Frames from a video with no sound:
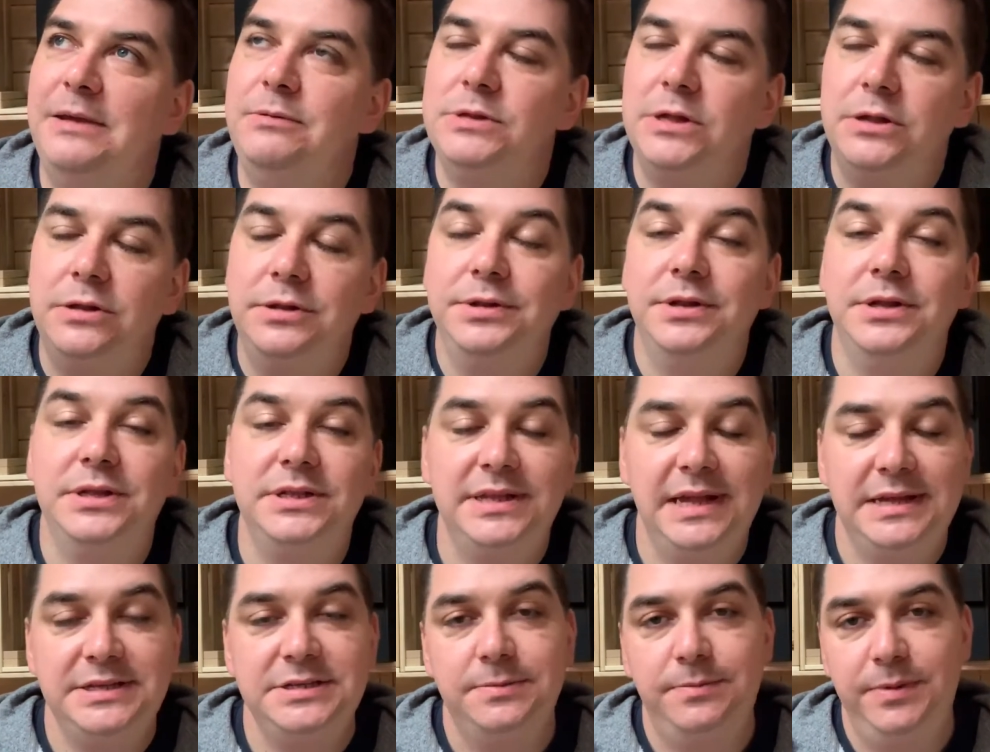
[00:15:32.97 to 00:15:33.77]
also
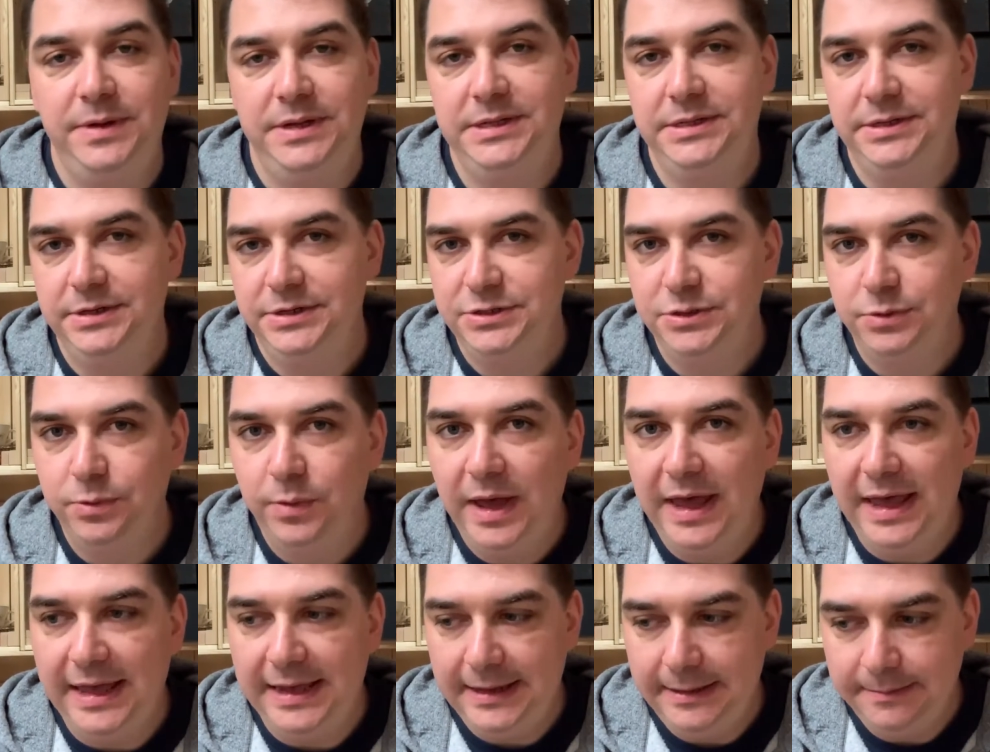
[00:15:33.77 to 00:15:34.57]
set up in such a
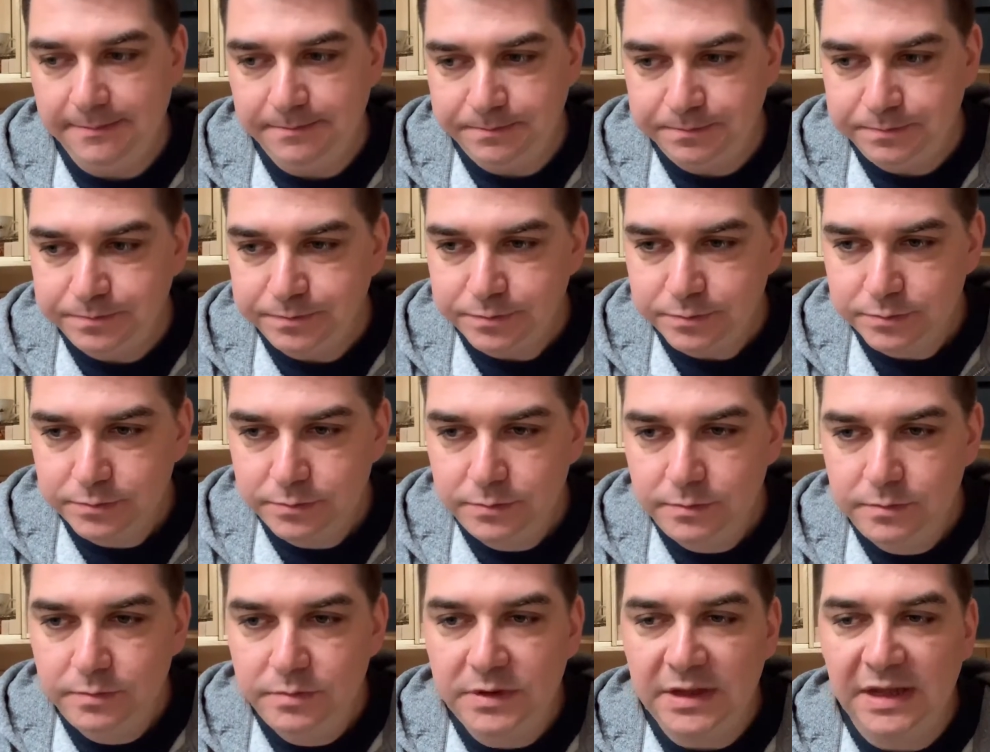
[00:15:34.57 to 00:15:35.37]
way
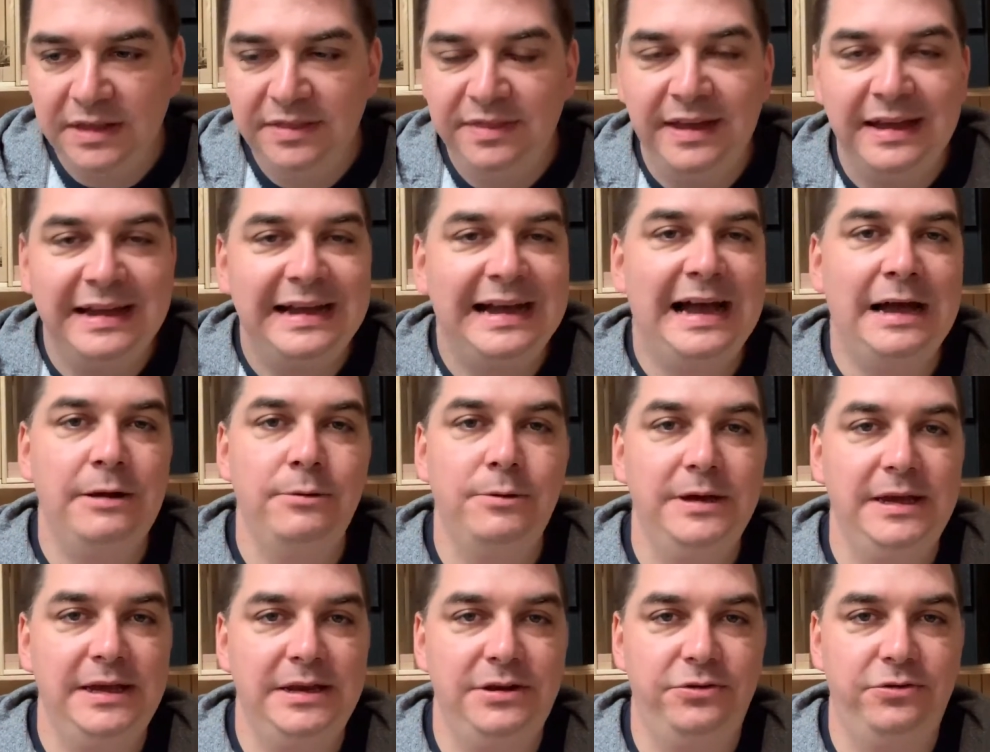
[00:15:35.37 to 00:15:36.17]
that
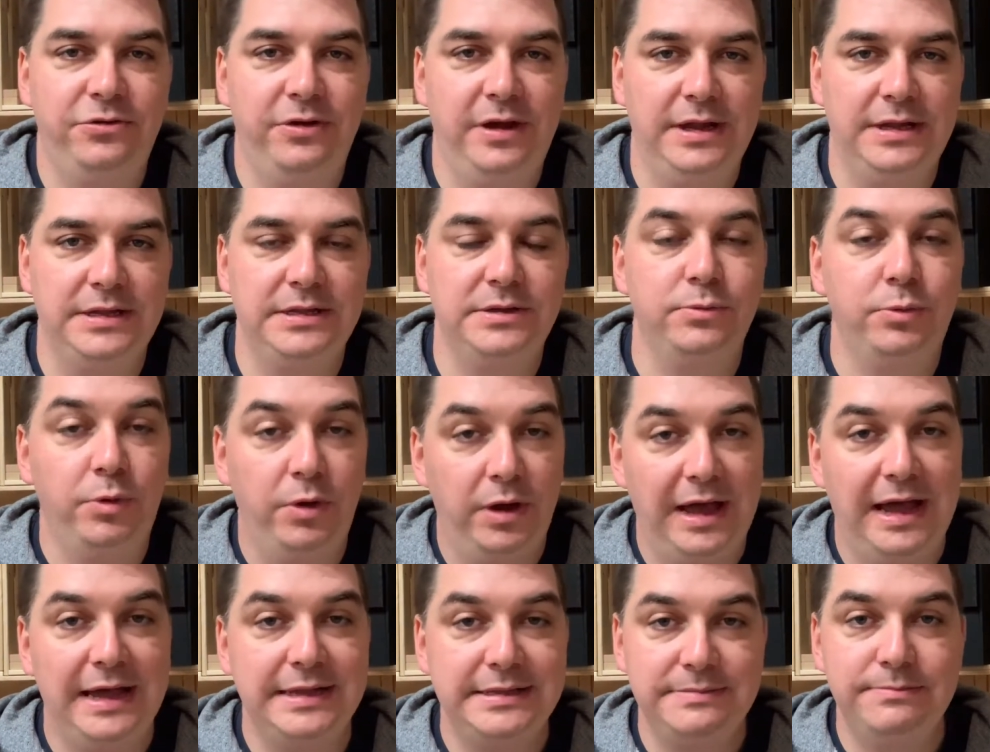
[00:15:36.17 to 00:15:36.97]
our interests
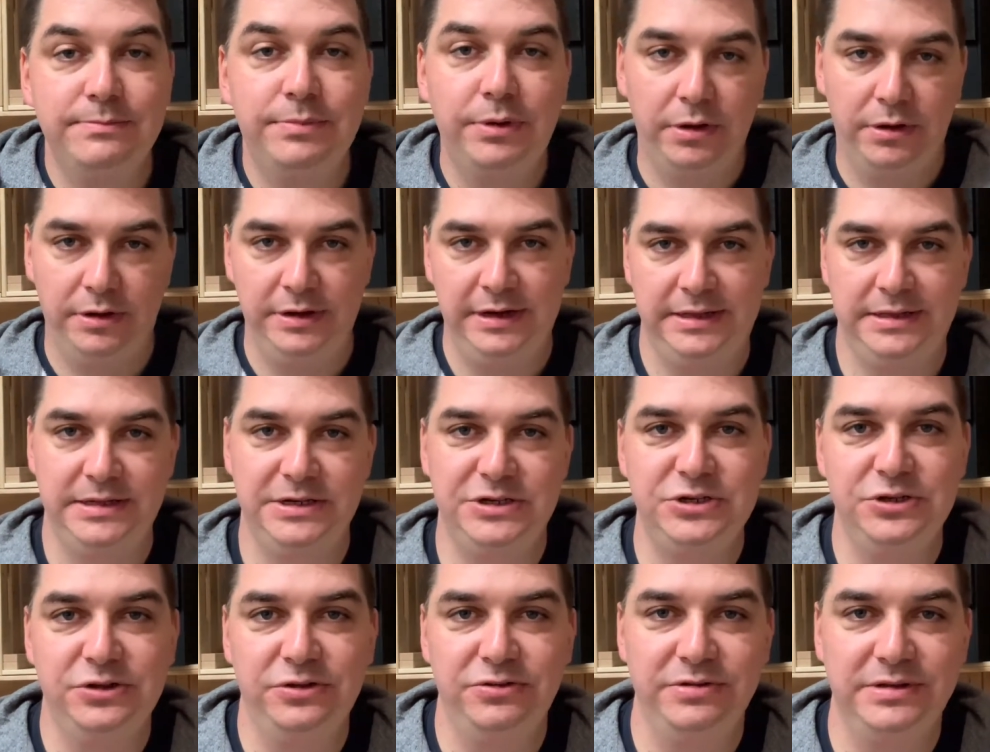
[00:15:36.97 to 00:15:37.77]
were as important as the
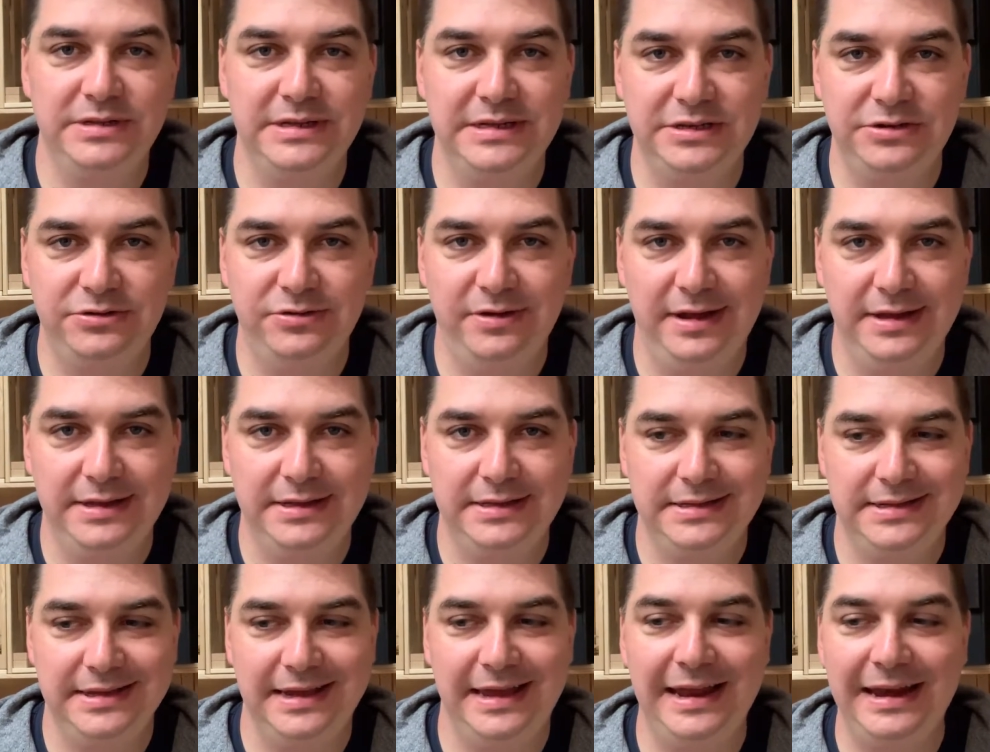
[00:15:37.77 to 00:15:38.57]
children's
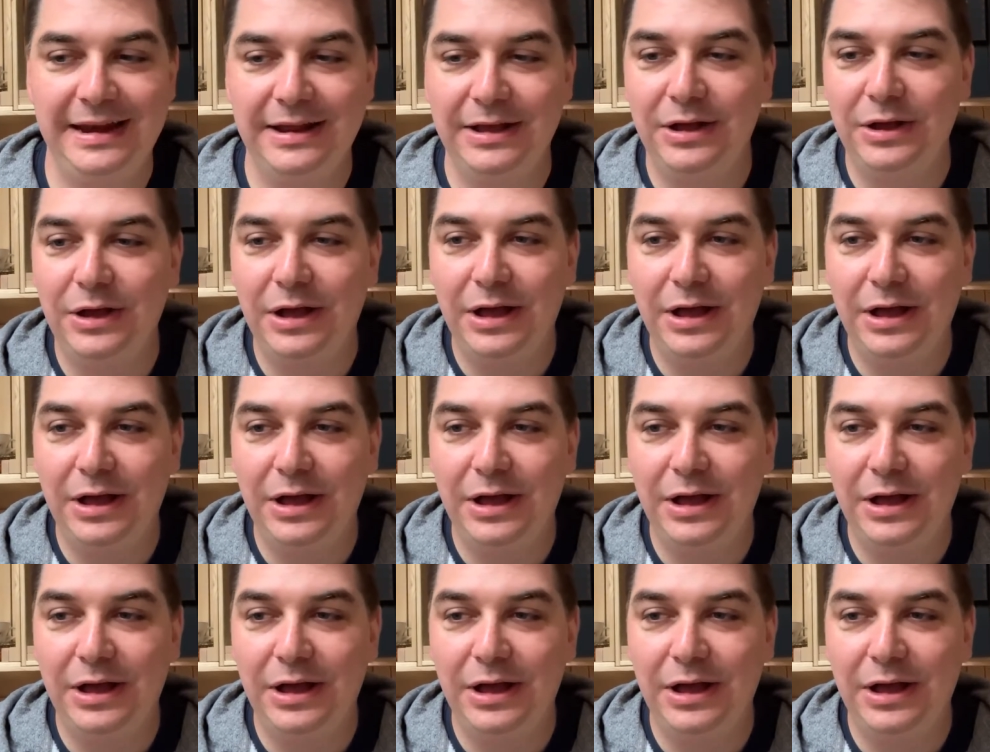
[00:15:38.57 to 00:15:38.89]
interests, and